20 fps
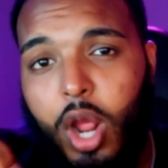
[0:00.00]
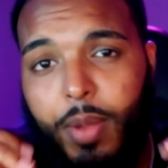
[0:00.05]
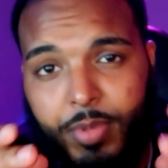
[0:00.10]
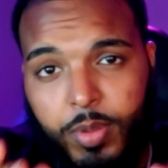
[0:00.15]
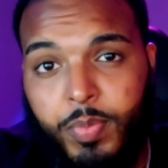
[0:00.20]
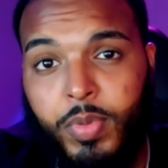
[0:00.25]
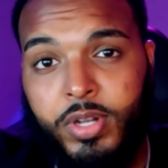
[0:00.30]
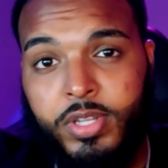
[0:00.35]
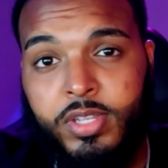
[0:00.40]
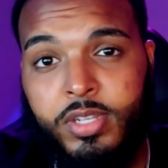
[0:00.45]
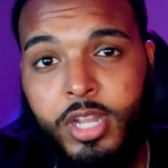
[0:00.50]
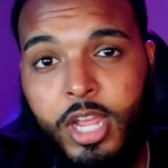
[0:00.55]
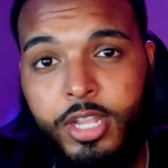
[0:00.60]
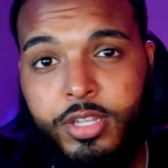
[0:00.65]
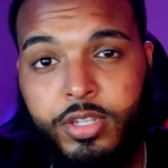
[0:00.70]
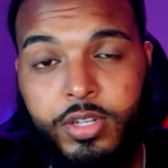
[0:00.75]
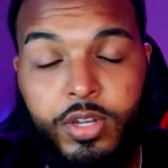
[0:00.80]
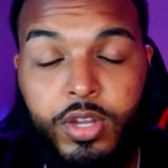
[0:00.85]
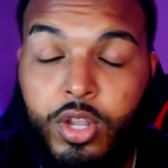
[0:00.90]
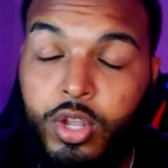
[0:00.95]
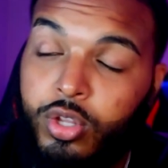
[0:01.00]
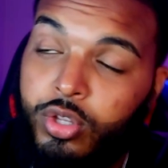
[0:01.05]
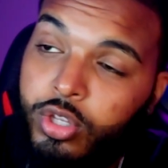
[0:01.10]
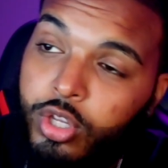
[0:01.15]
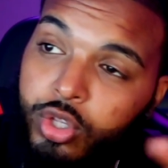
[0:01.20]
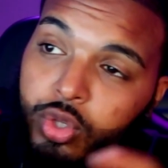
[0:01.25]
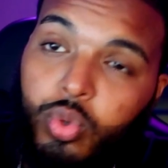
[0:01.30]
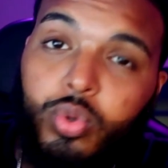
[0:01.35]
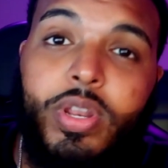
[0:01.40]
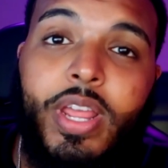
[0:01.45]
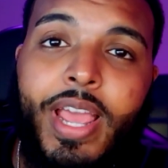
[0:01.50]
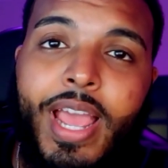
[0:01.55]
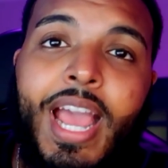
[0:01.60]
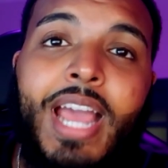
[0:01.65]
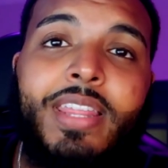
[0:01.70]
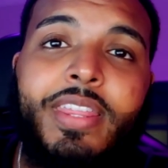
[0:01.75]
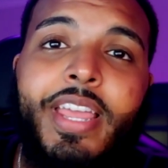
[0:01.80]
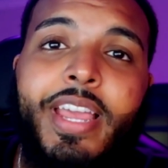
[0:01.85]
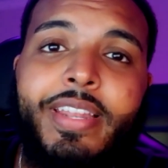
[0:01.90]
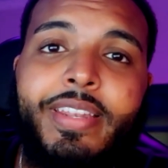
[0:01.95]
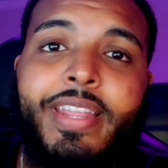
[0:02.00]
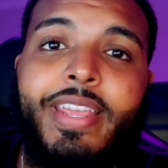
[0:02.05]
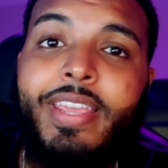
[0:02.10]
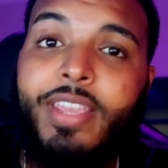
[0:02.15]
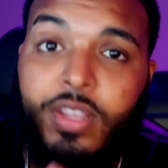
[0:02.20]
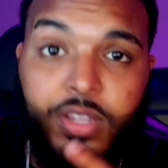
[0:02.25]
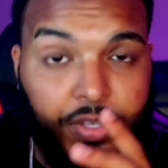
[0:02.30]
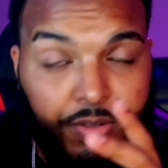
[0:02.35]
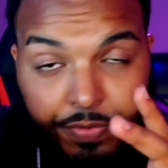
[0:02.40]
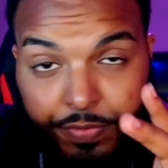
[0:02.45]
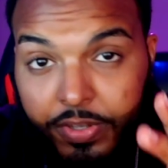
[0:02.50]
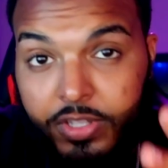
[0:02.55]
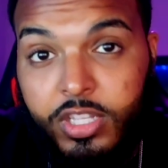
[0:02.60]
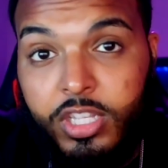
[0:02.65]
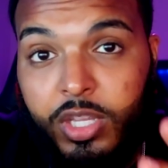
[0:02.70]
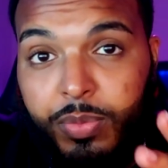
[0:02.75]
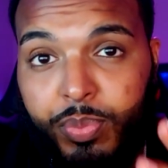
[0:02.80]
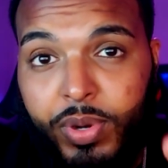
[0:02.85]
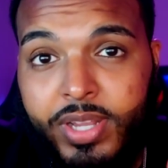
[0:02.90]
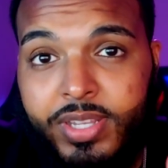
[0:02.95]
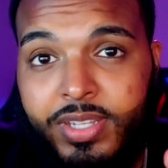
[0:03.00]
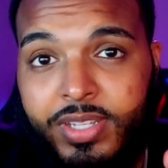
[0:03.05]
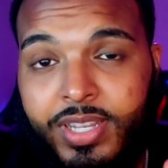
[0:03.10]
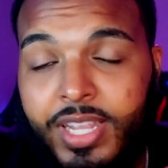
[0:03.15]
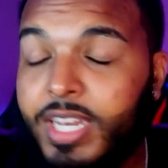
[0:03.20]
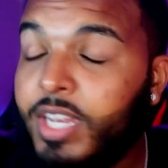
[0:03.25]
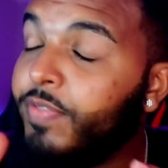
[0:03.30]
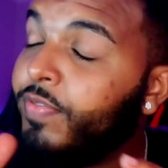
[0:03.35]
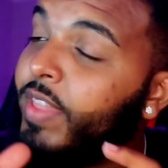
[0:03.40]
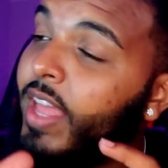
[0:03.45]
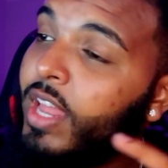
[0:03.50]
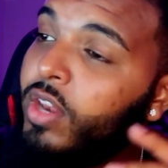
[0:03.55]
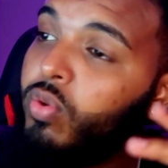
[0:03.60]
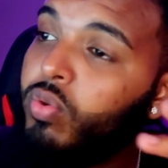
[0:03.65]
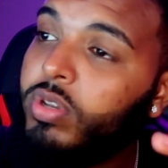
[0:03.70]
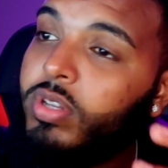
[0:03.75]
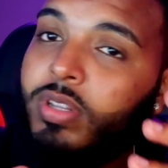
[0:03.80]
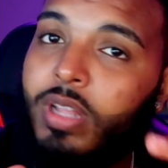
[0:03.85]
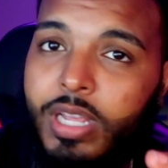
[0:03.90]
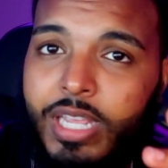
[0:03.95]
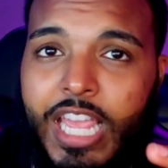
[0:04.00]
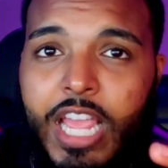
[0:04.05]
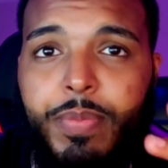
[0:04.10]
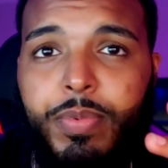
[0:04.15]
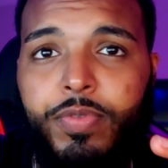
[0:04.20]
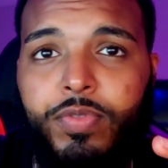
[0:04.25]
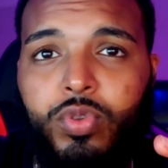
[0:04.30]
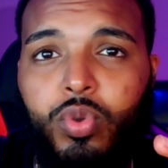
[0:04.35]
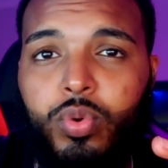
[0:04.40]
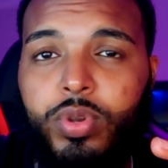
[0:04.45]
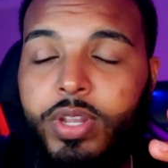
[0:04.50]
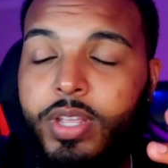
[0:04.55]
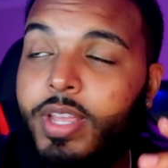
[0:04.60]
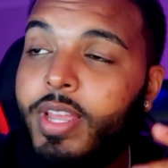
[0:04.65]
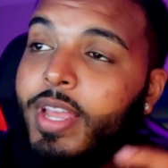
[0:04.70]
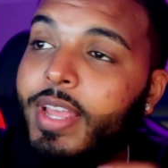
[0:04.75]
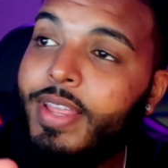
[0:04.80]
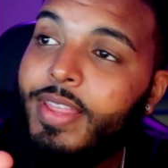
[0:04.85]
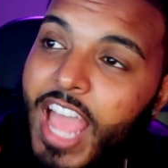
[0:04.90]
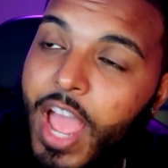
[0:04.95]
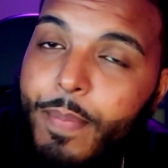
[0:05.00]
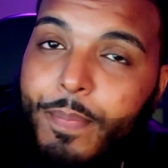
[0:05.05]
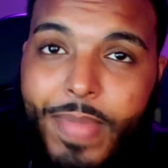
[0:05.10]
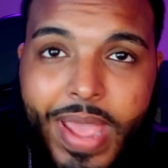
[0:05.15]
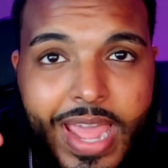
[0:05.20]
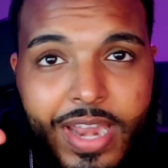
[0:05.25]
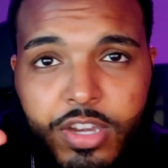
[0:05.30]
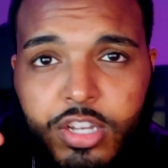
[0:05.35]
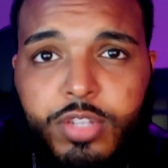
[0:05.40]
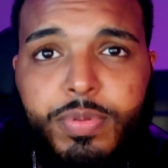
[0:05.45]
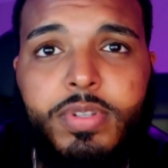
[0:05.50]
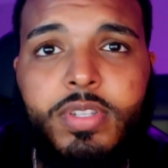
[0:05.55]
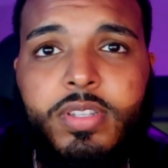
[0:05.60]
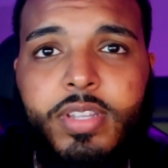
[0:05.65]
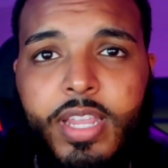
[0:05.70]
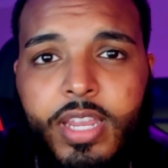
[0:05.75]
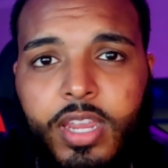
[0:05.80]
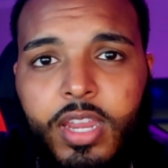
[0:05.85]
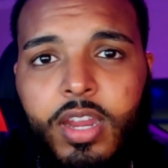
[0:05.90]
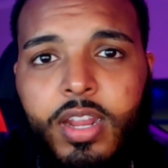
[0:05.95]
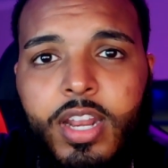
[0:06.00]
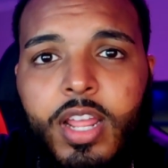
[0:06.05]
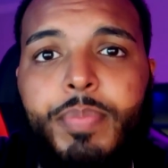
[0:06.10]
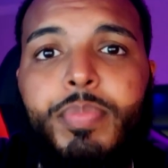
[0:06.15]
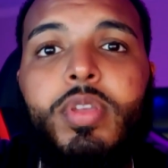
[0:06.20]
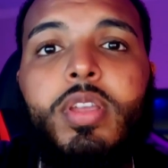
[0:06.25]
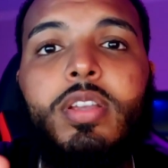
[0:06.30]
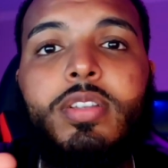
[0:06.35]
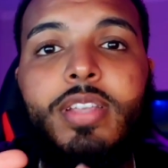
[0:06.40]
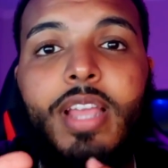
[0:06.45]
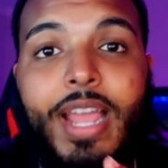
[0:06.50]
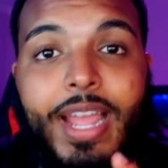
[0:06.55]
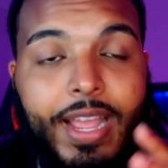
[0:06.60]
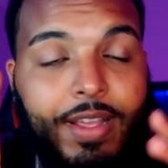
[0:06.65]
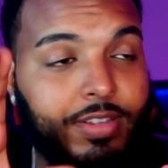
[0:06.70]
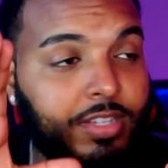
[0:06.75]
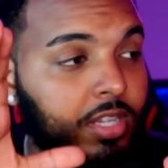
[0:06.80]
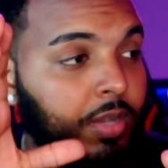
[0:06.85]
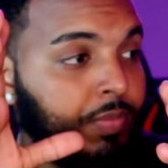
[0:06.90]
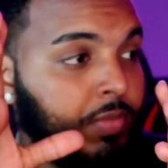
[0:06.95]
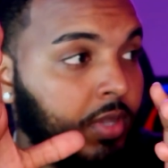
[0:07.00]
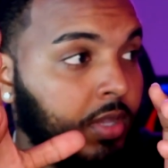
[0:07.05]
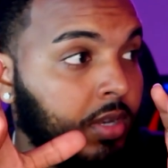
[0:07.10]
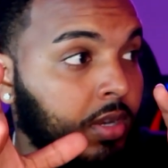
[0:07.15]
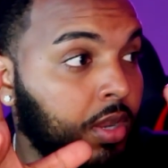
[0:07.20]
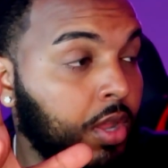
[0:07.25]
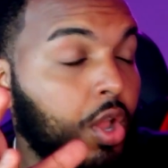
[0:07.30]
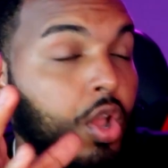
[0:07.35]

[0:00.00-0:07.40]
job, the merchandiser, to do that at that day. He's physically present. And if that dude is not capable of doing it, that manager is supposed to take care of that because I have something